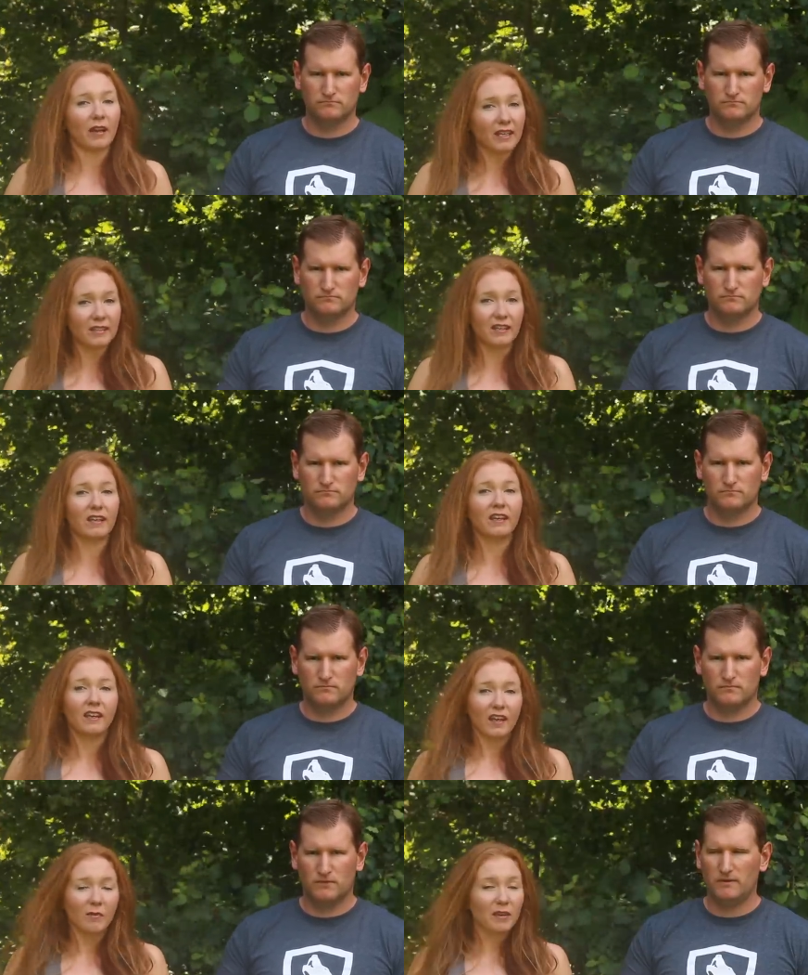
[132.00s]
Speaker 1: crazy.
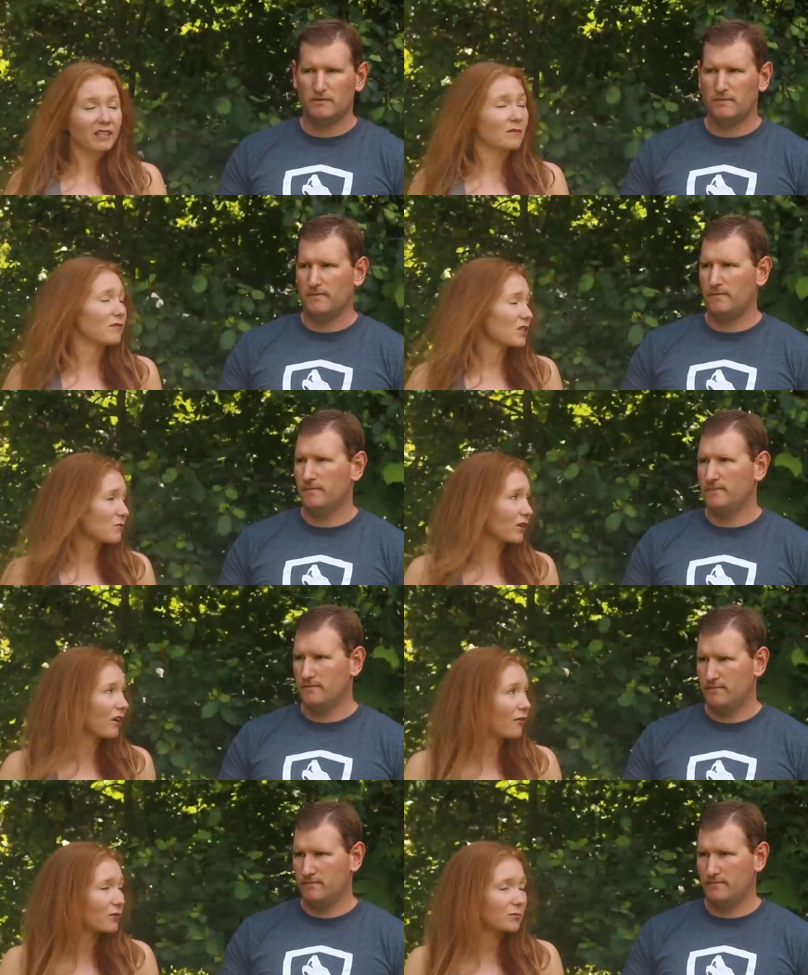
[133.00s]
It makes it much more
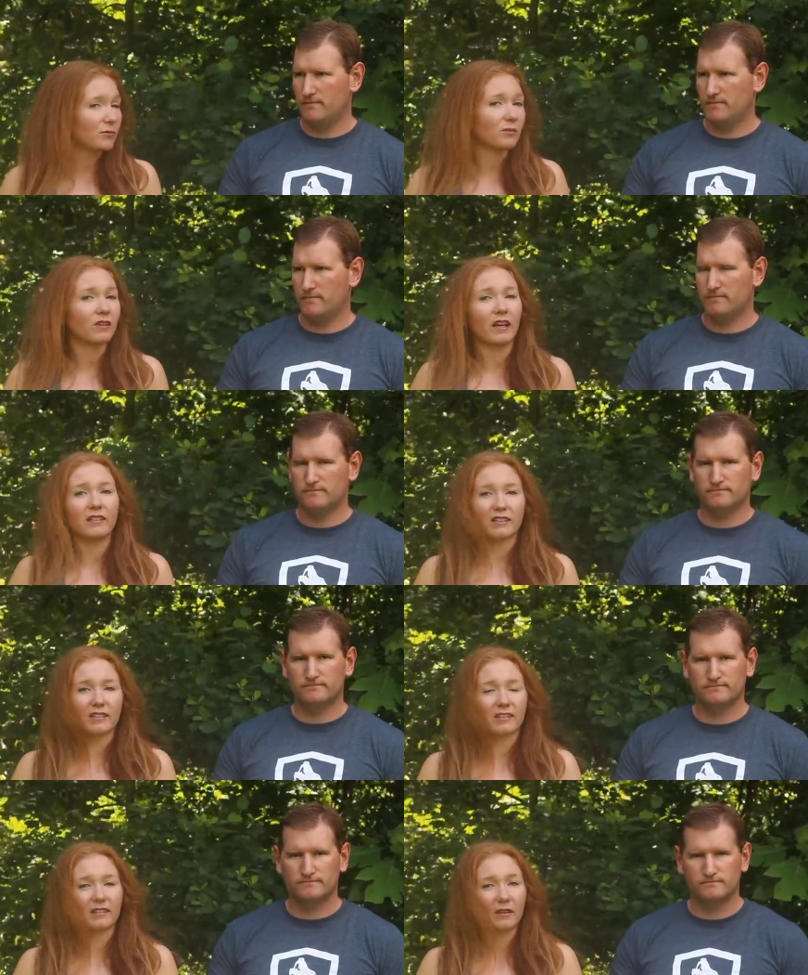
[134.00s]
comfortable and
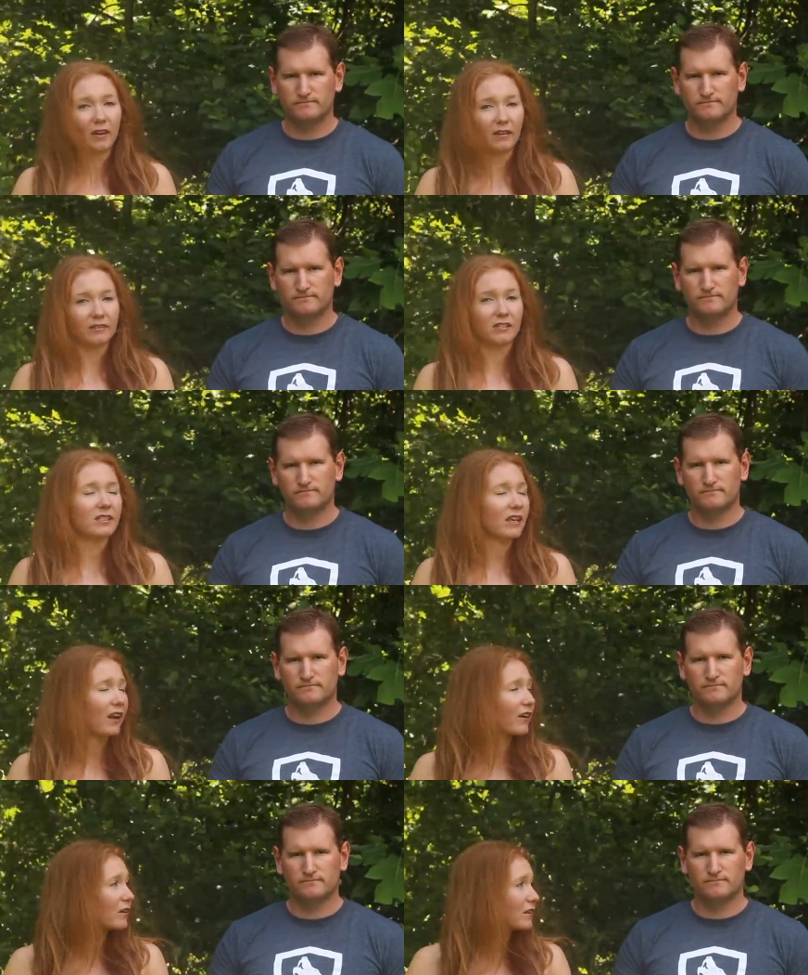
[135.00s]
just just
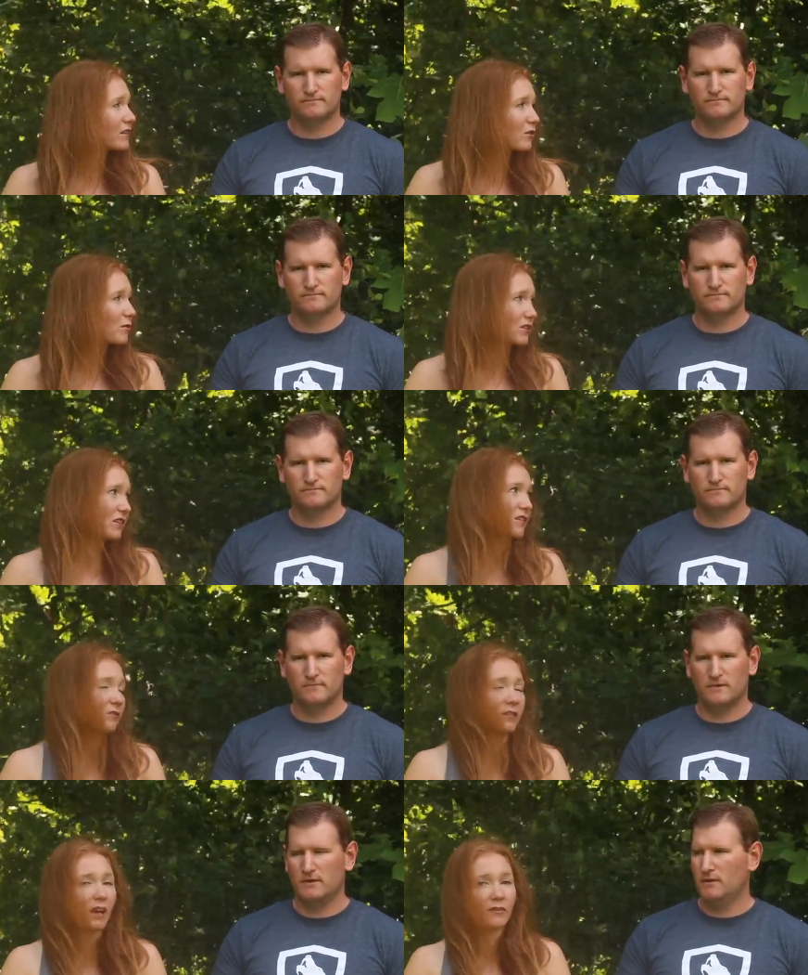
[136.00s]
carrying is so much easier
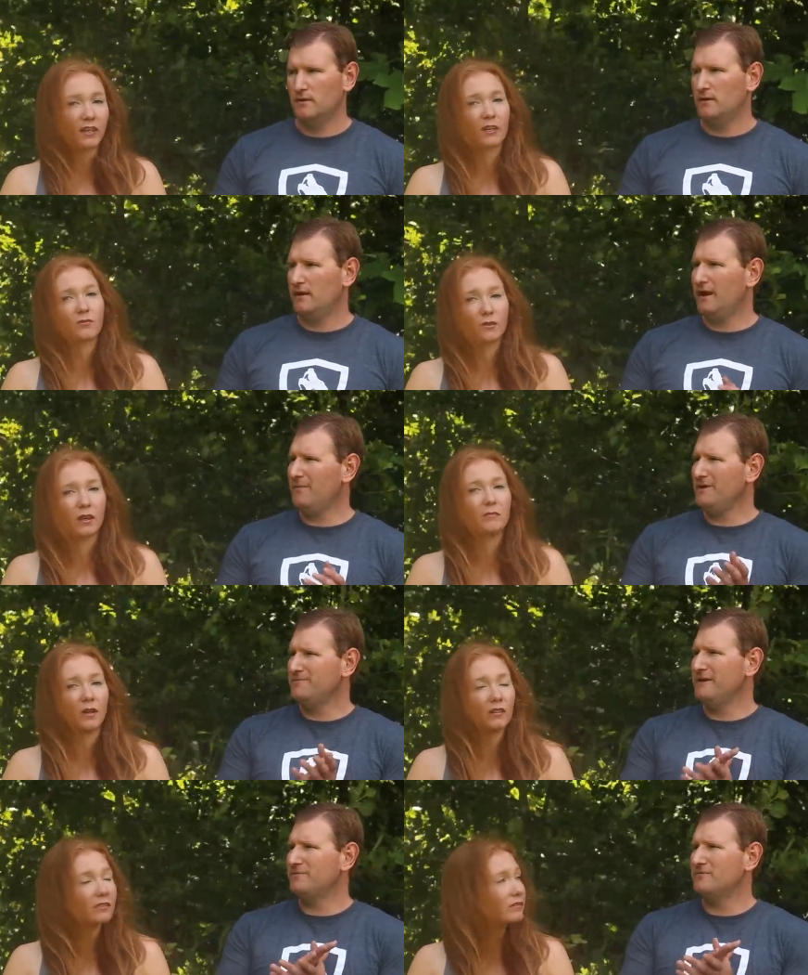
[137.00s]
when you have an actual. And how many
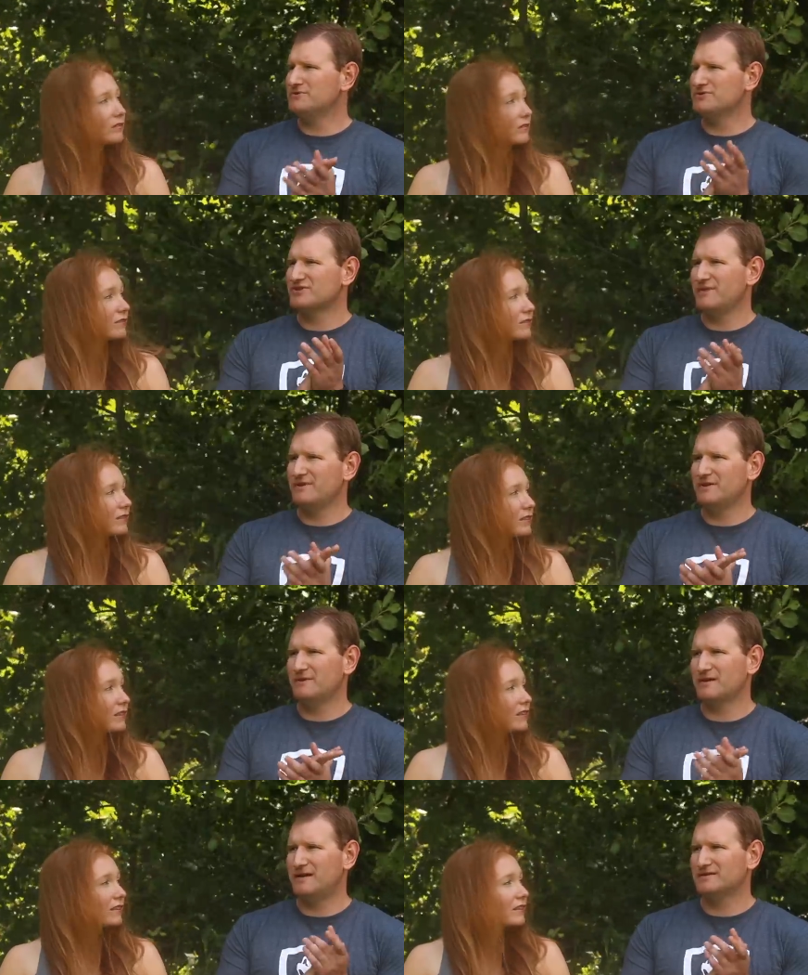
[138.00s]
belt.
Speaker 2: people would you say we come
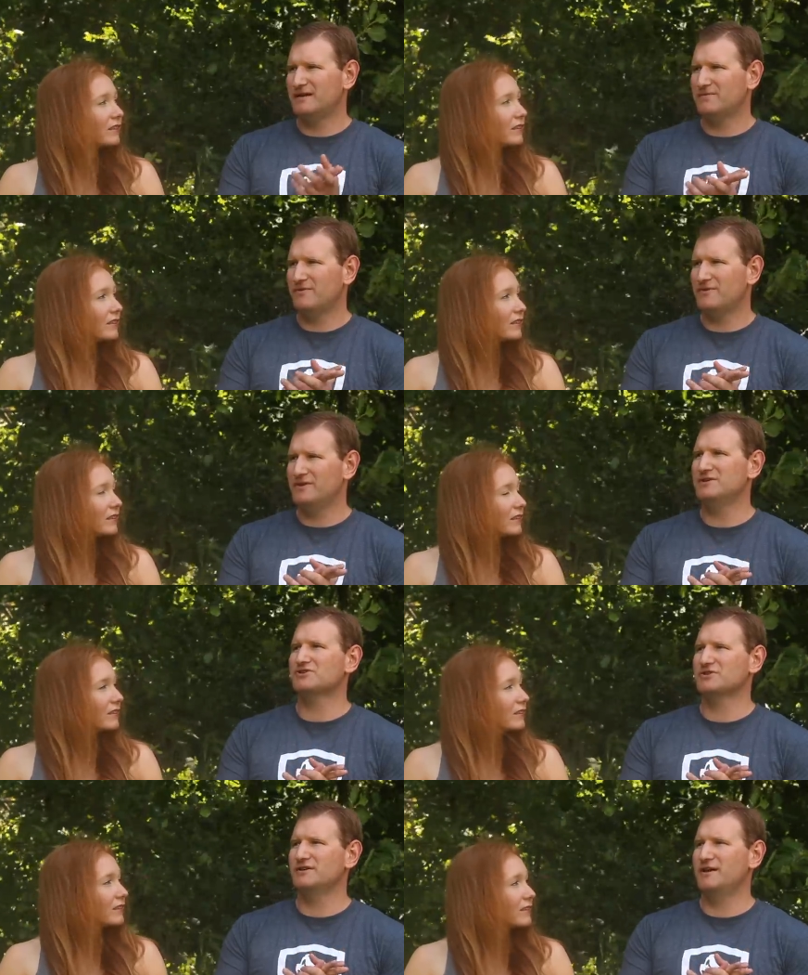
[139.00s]
in contact with
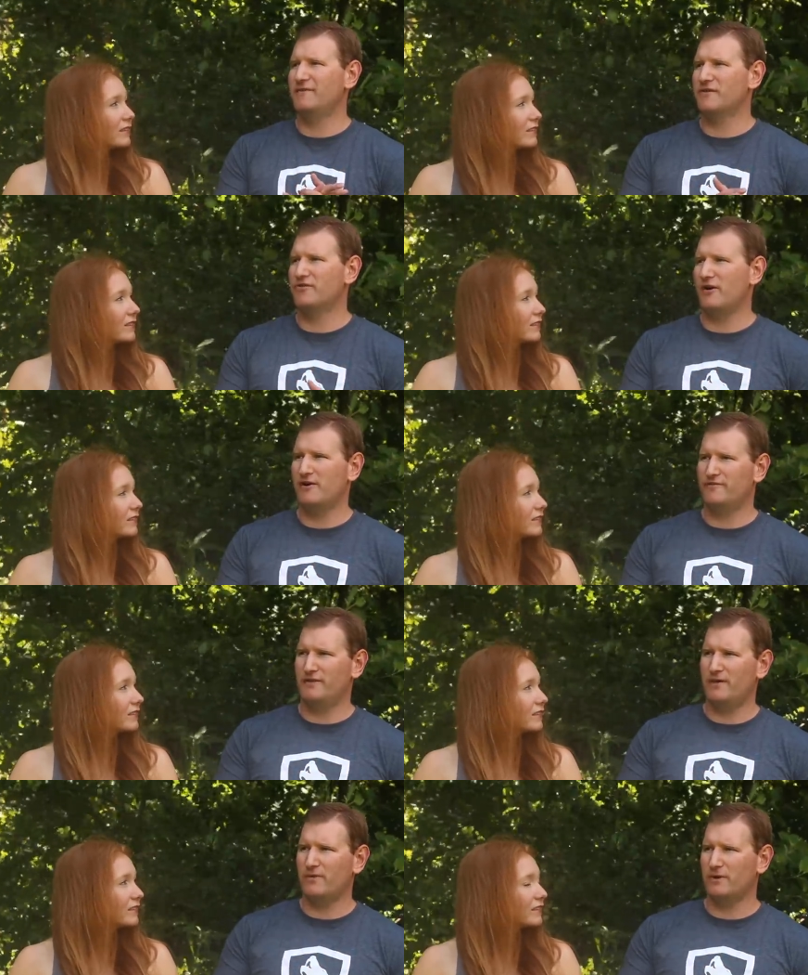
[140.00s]
initially have the thought of
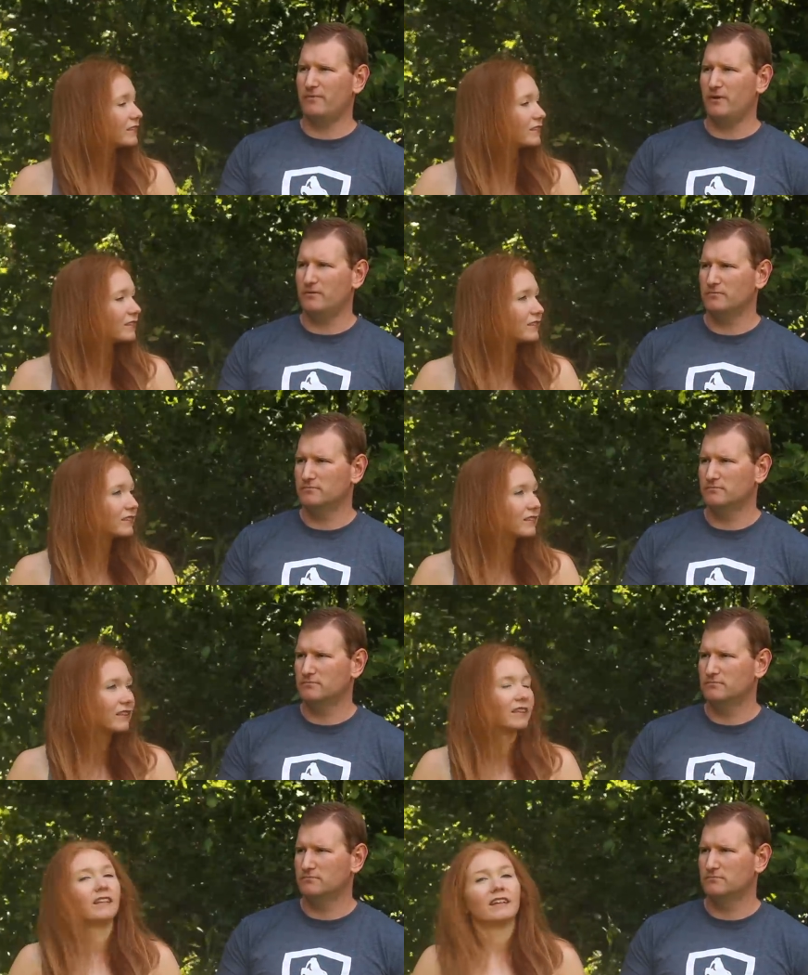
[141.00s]
not wearing a belt?
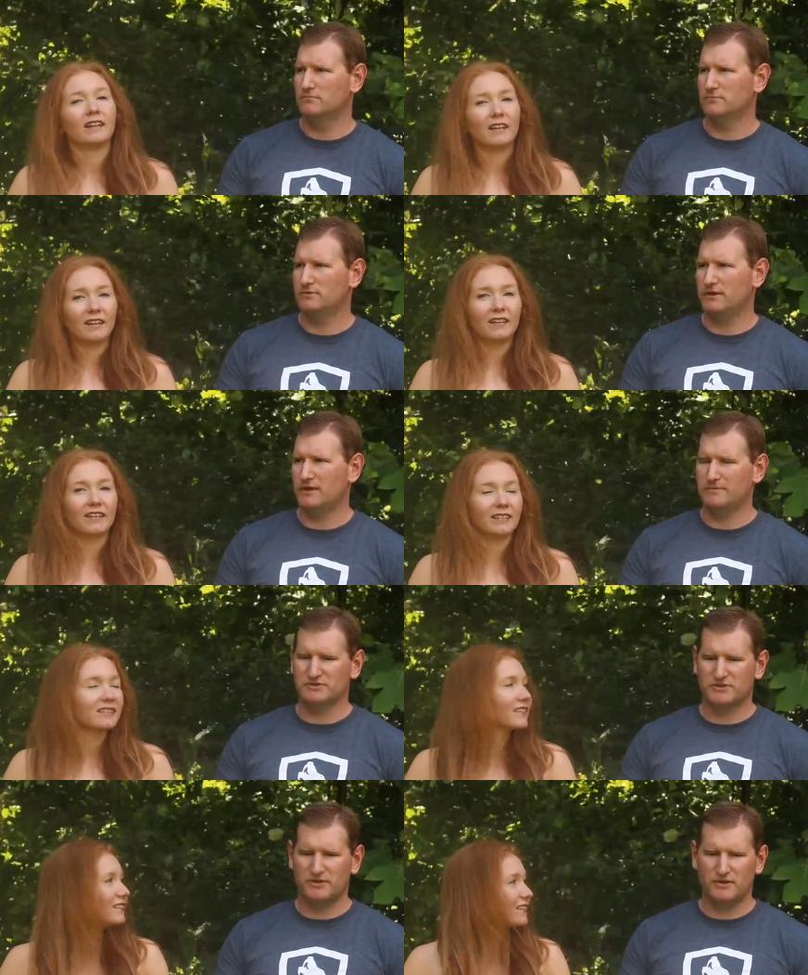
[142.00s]
Uh, like I'm
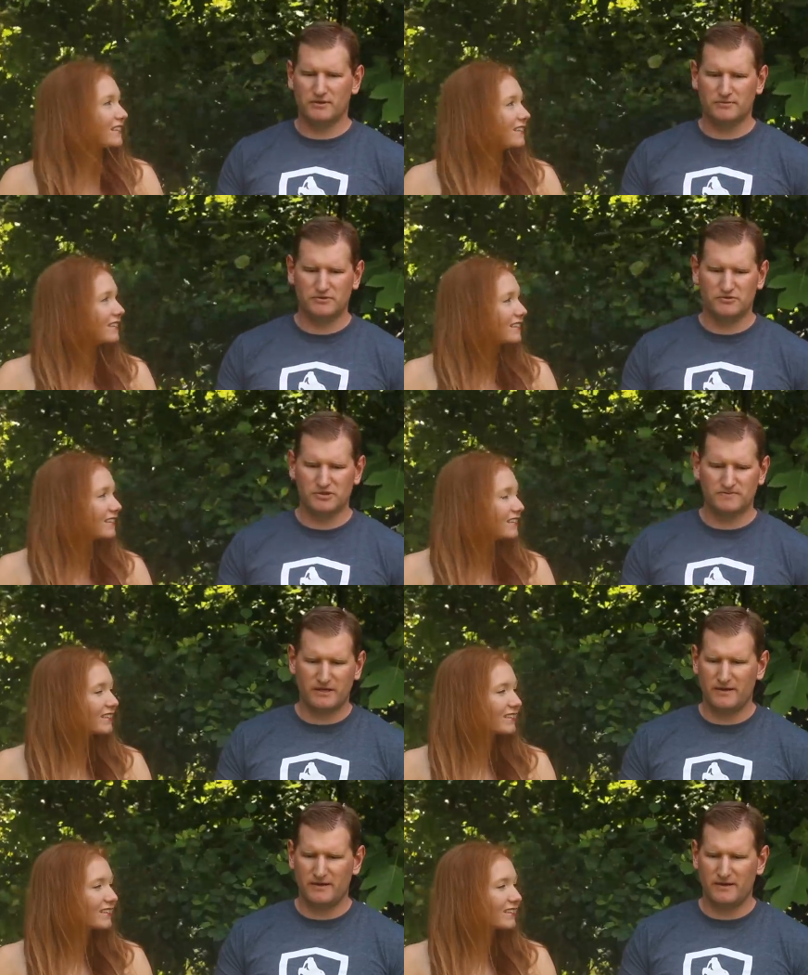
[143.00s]
just oh. gonna do this, but